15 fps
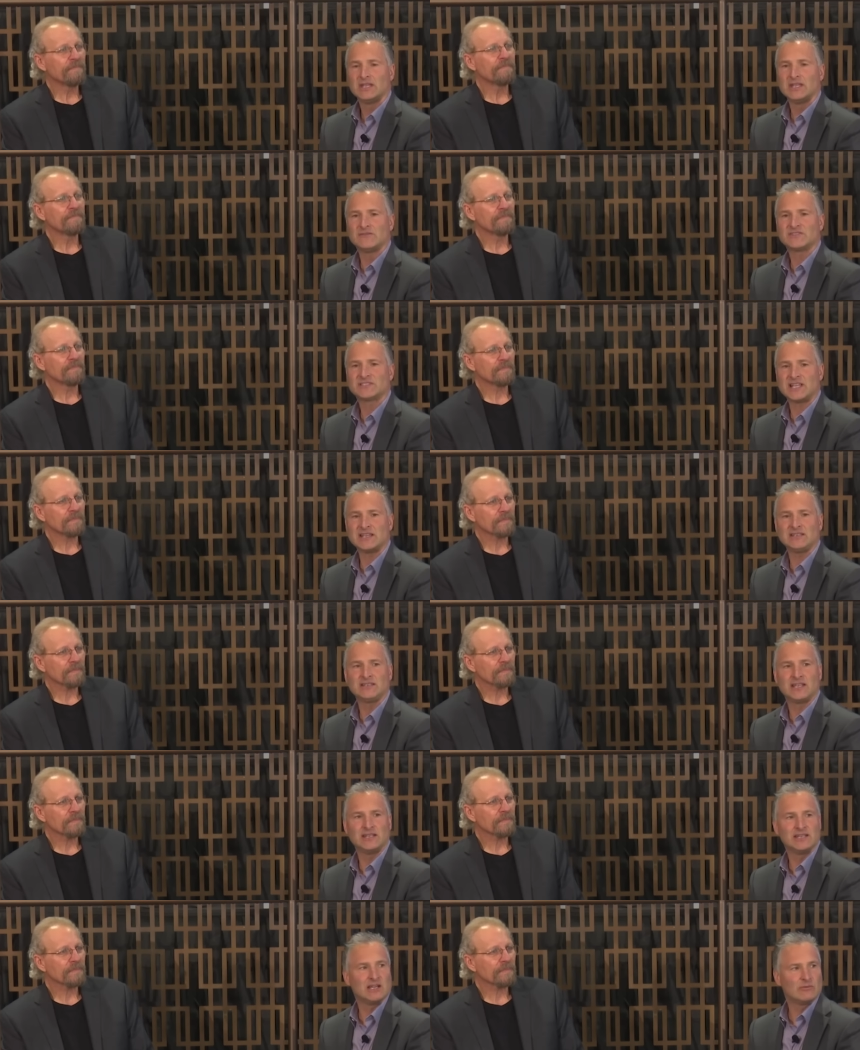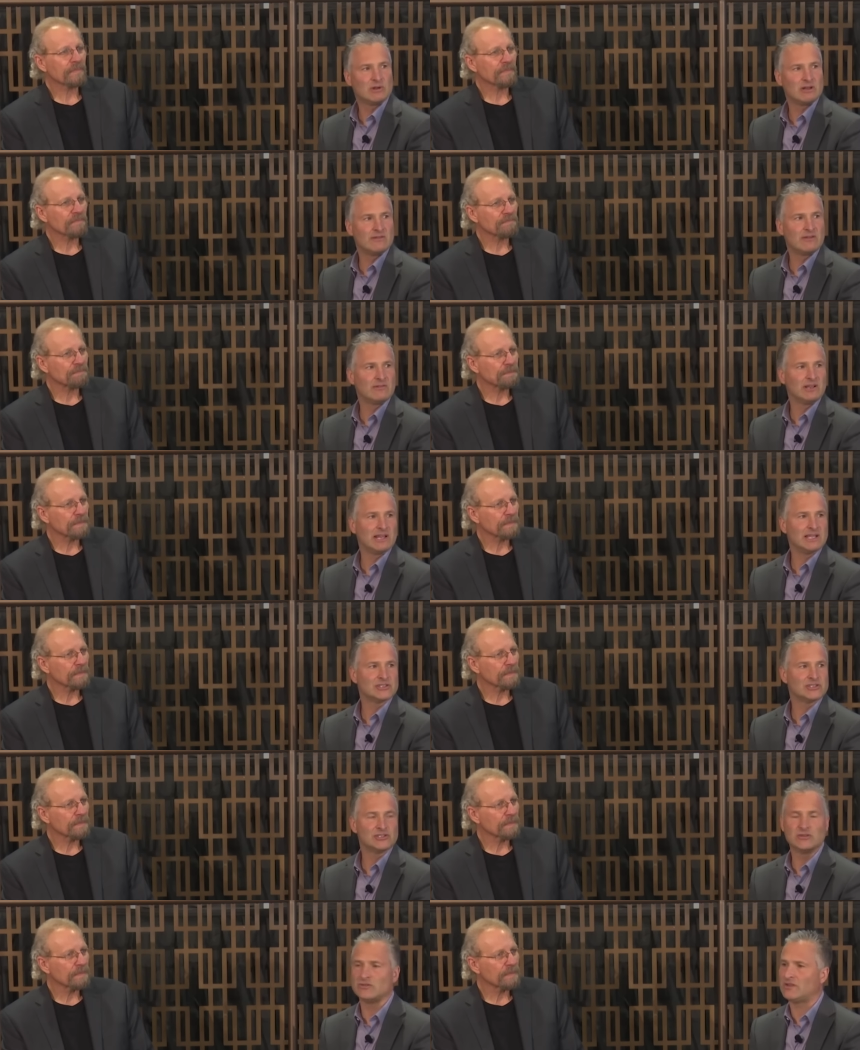Speaker 1: if Satan can get rid of every
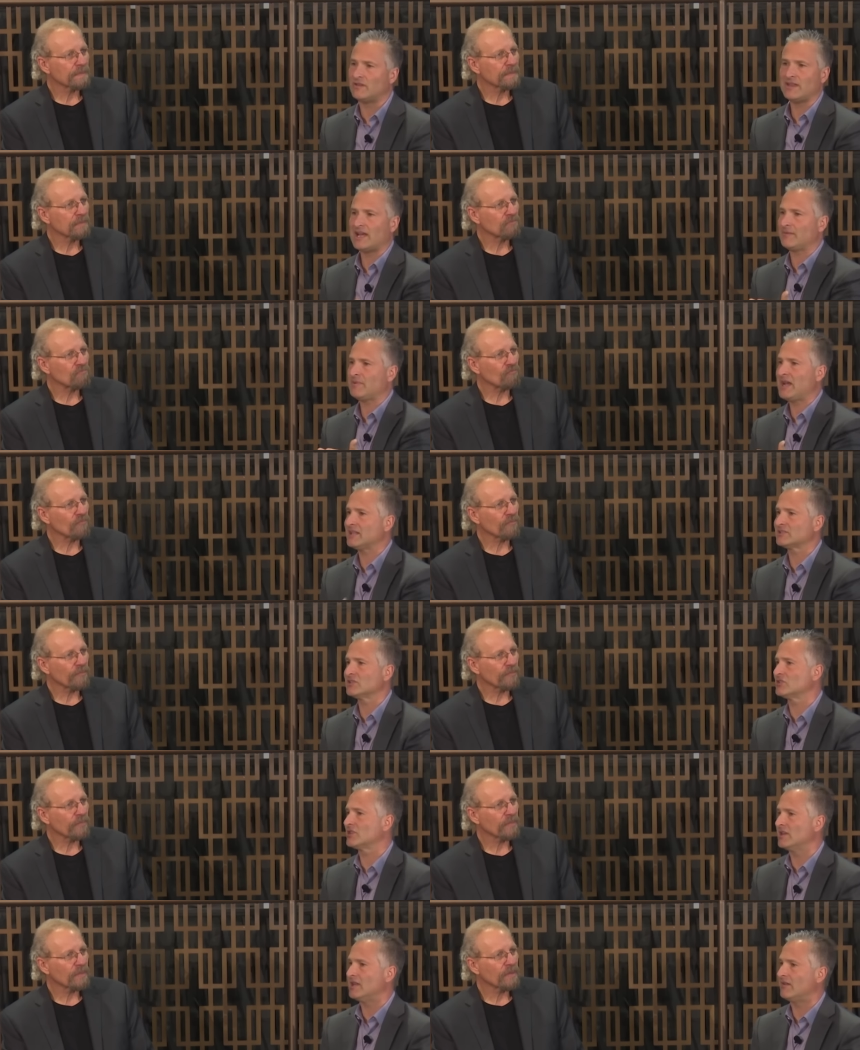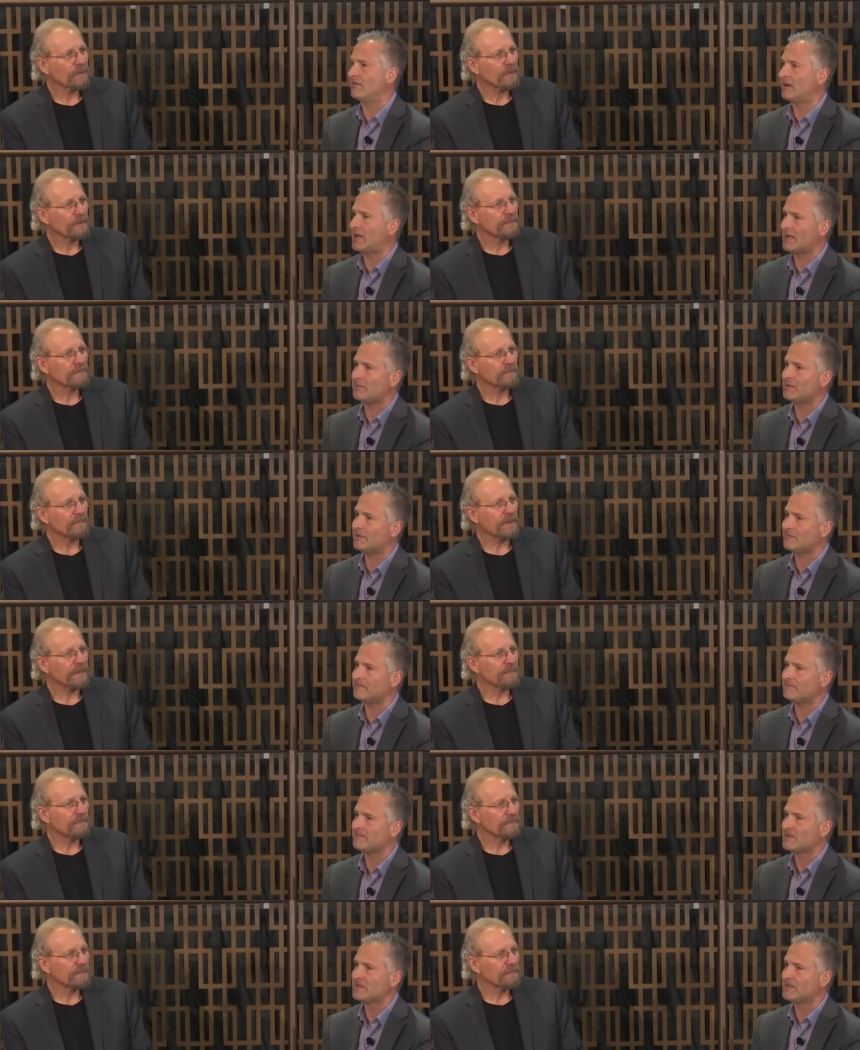last Jew, then that passage can never happen.